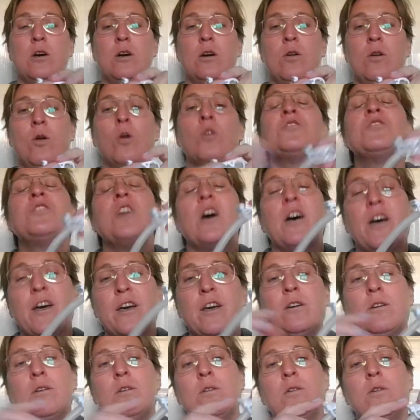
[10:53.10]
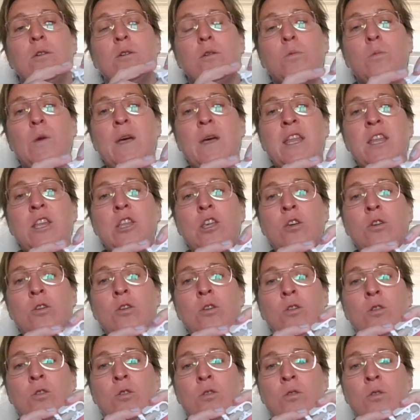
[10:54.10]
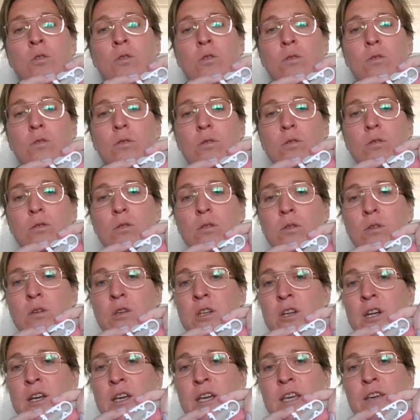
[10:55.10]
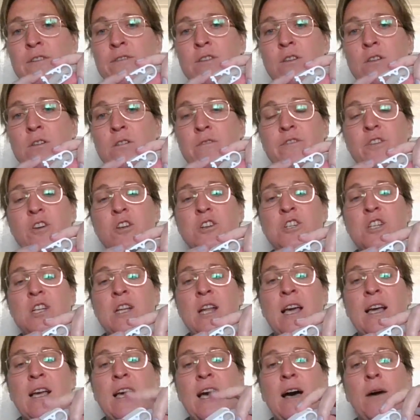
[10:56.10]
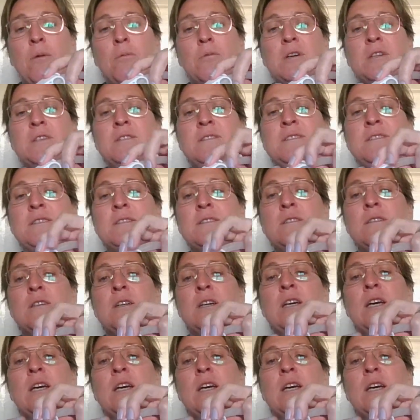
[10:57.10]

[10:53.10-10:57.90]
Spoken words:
also when if you're a virgin like I was,